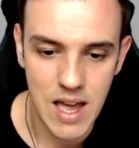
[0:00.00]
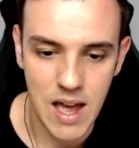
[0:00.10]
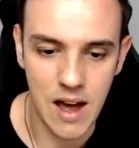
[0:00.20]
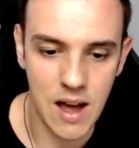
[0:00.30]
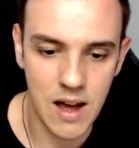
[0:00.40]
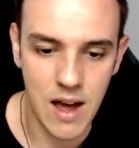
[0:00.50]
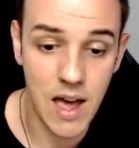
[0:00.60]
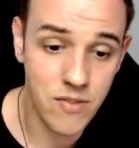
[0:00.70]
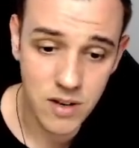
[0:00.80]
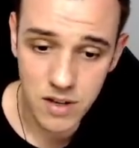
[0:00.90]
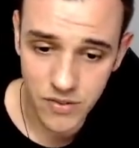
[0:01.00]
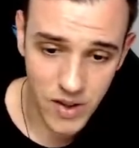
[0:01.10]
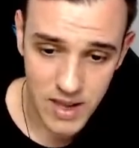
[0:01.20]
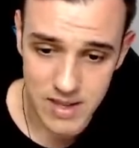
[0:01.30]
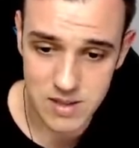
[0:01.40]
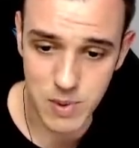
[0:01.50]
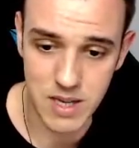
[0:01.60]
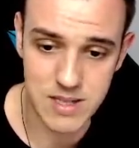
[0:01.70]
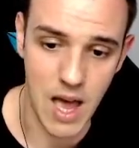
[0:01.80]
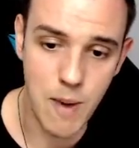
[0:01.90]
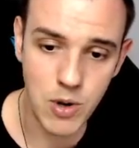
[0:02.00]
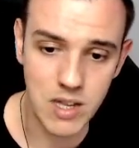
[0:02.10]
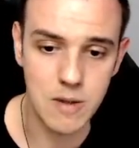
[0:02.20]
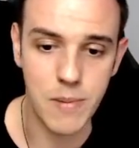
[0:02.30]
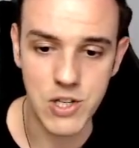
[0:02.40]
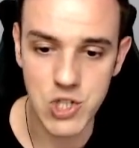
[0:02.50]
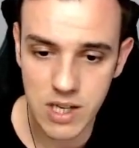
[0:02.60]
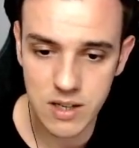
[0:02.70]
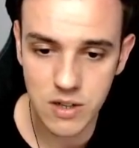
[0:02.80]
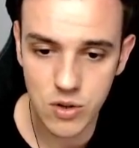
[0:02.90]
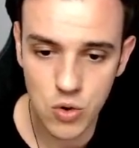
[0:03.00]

Uh, I have a lot of hands because I upgraded my chicken